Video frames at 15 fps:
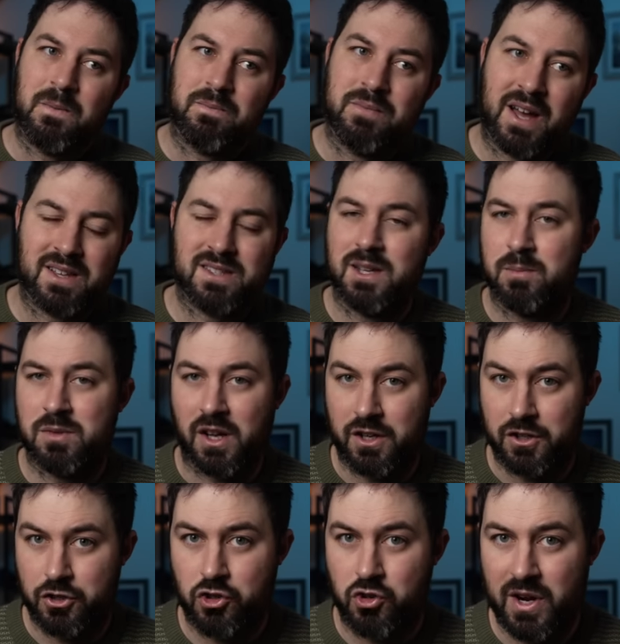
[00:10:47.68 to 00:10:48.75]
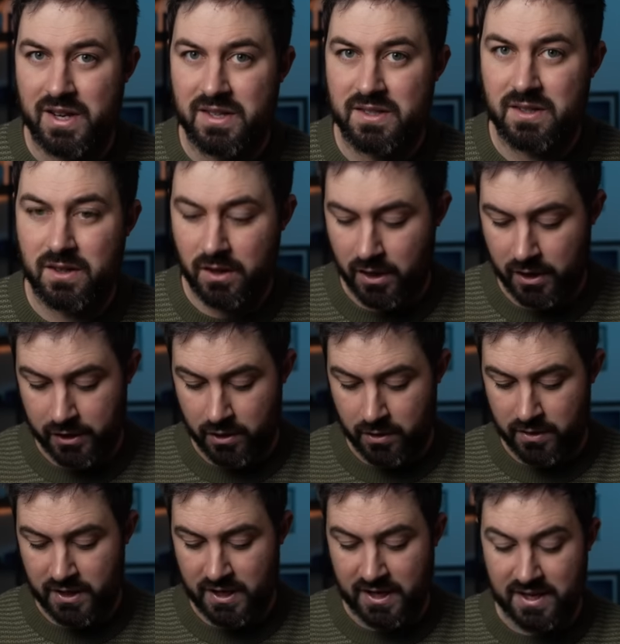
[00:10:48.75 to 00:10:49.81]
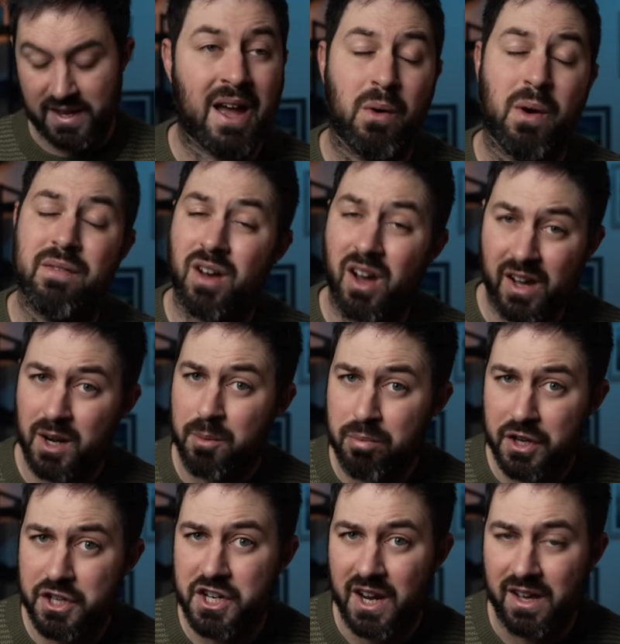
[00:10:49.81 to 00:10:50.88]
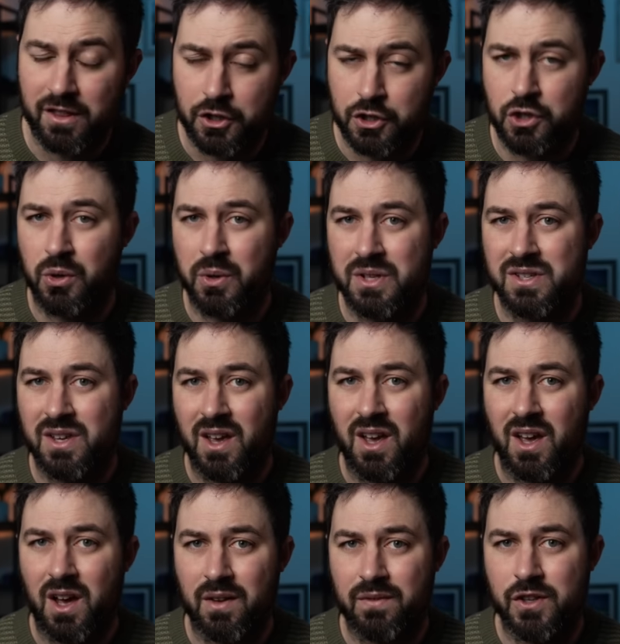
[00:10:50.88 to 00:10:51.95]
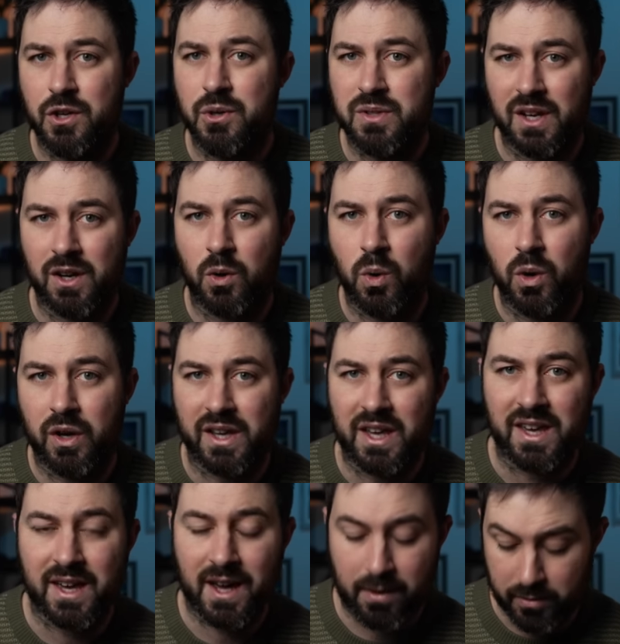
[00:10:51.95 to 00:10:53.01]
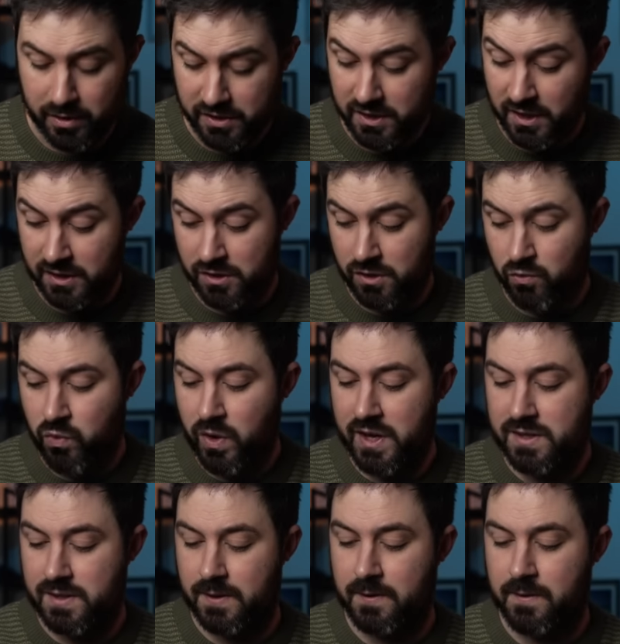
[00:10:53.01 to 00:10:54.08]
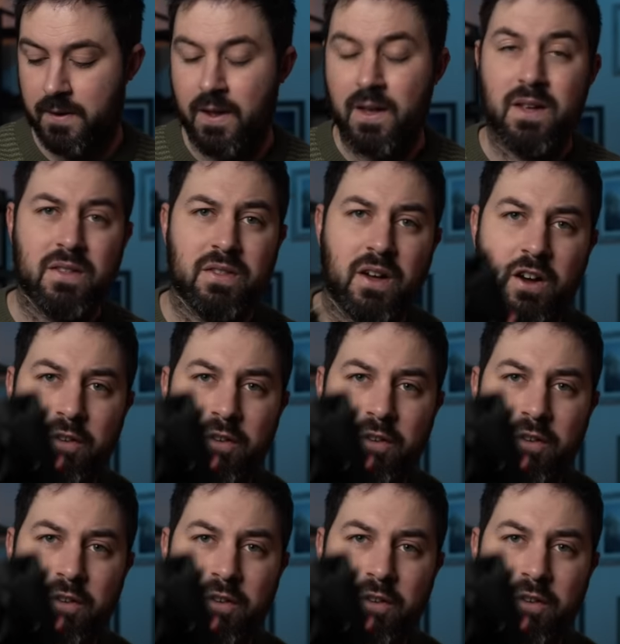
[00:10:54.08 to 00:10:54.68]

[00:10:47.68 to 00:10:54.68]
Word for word: That seems like a stress that I don't need. However, I can appreciate the joys of using quirky cameras, and it's the reason that